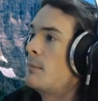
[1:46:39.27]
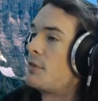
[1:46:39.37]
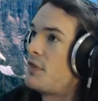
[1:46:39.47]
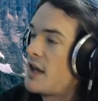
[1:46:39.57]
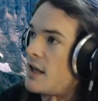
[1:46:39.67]

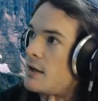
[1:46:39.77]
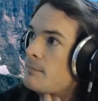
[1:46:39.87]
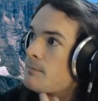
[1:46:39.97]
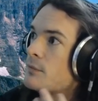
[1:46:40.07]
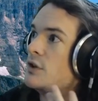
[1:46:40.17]
but
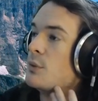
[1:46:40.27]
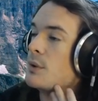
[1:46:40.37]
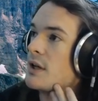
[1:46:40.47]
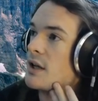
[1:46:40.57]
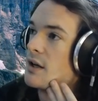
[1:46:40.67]
then you
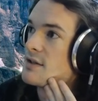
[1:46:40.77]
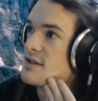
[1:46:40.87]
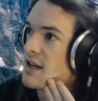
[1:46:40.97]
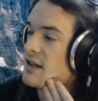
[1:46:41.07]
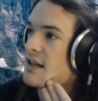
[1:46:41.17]
would get a
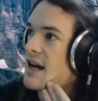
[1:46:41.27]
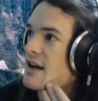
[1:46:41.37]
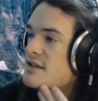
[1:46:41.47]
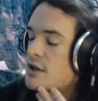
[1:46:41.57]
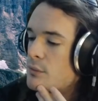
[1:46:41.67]
second
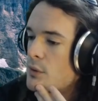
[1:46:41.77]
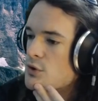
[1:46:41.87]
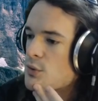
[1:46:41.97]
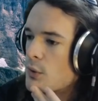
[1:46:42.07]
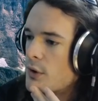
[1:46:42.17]
gas and a
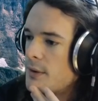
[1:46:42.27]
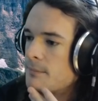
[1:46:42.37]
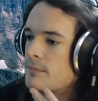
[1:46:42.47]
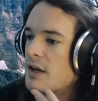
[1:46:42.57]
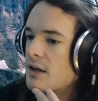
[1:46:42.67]
roach
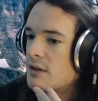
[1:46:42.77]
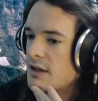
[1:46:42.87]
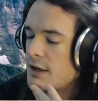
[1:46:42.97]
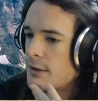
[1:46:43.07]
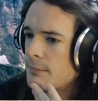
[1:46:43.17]
warren and a
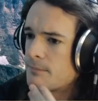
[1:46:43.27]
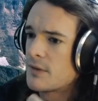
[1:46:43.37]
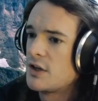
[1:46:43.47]
lair,